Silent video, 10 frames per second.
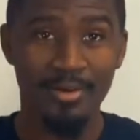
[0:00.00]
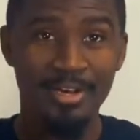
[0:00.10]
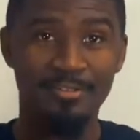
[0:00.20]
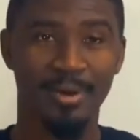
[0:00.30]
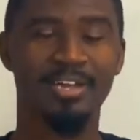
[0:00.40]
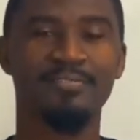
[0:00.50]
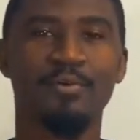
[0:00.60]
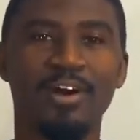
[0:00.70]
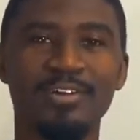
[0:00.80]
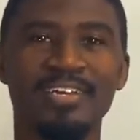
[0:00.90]
right, everybody. For
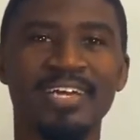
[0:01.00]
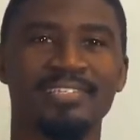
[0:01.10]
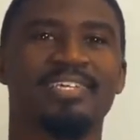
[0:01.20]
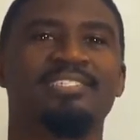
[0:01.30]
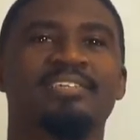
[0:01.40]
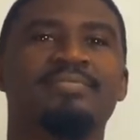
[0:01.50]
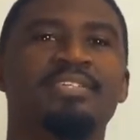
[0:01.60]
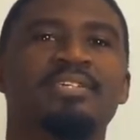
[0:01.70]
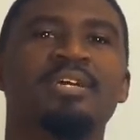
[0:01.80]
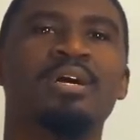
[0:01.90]
our next
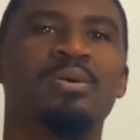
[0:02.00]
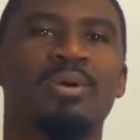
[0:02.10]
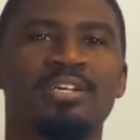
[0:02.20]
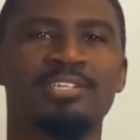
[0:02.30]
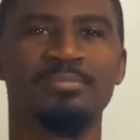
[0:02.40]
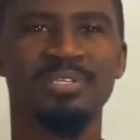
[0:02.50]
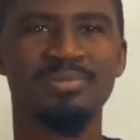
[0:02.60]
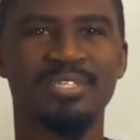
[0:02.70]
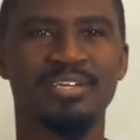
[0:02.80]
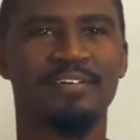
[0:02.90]
activity, we're actually going to be
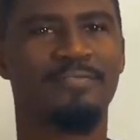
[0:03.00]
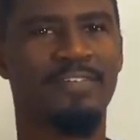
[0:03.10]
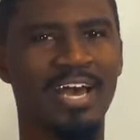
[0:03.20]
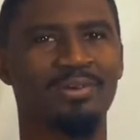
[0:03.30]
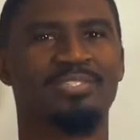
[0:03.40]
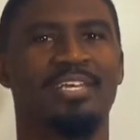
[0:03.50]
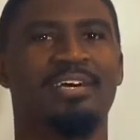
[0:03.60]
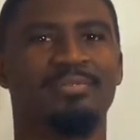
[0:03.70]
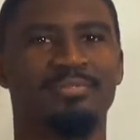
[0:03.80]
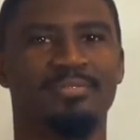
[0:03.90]
using vowel
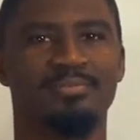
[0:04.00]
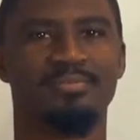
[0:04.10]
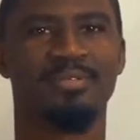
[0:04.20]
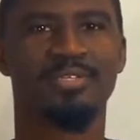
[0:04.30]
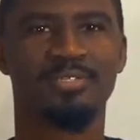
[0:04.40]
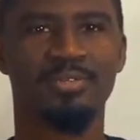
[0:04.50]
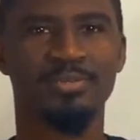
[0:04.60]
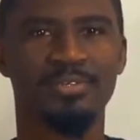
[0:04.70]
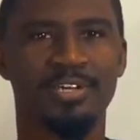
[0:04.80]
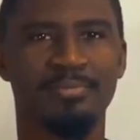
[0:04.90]
sounds. So those are
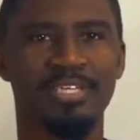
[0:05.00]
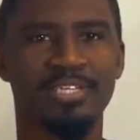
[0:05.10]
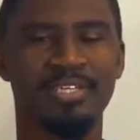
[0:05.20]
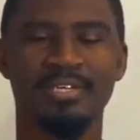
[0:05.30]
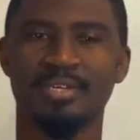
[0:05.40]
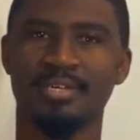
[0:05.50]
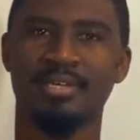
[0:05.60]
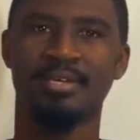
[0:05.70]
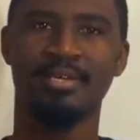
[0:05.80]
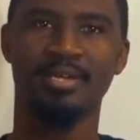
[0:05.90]
going to be
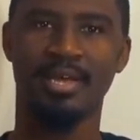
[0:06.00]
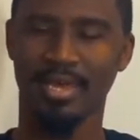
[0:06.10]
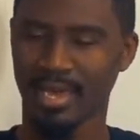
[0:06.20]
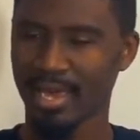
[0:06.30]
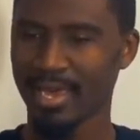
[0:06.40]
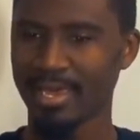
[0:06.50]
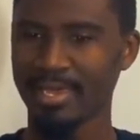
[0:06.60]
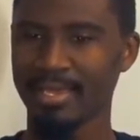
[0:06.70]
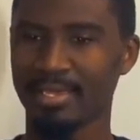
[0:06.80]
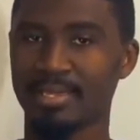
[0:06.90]
A,
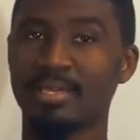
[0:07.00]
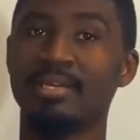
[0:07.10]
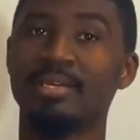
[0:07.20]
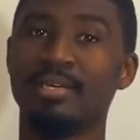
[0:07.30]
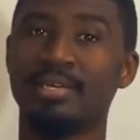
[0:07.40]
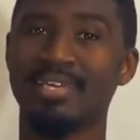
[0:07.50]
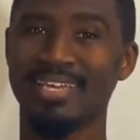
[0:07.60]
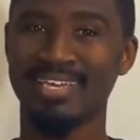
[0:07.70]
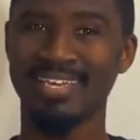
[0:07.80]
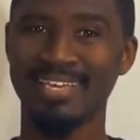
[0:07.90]

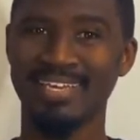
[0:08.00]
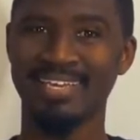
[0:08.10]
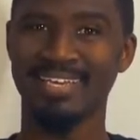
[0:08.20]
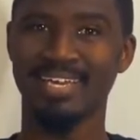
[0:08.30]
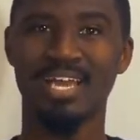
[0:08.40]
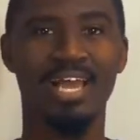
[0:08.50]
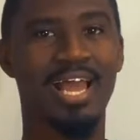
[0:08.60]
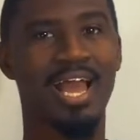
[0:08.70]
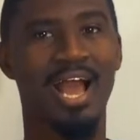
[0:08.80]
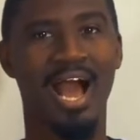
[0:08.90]
E,
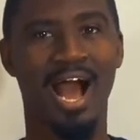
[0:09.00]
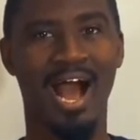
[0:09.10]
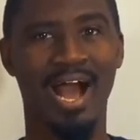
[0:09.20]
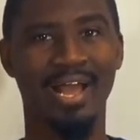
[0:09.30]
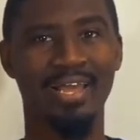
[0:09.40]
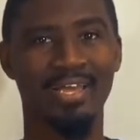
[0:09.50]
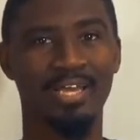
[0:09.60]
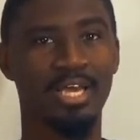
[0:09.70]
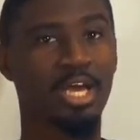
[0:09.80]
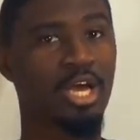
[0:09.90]
I,
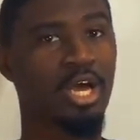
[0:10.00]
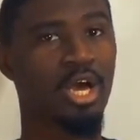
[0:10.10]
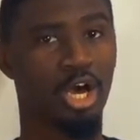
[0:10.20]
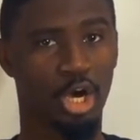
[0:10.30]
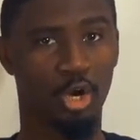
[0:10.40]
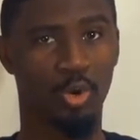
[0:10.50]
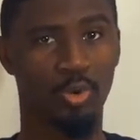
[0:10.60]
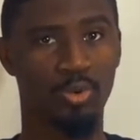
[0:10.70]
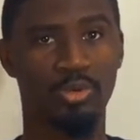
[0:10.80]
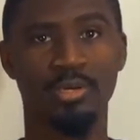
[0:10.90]
O,
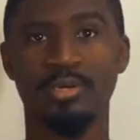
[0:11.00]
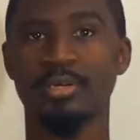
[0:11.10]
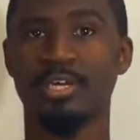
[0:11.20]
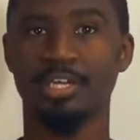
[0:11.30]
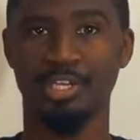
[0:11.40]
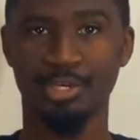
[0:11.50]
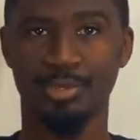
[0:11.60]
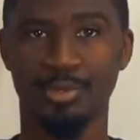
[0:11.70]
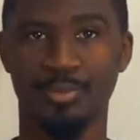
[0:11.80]
U.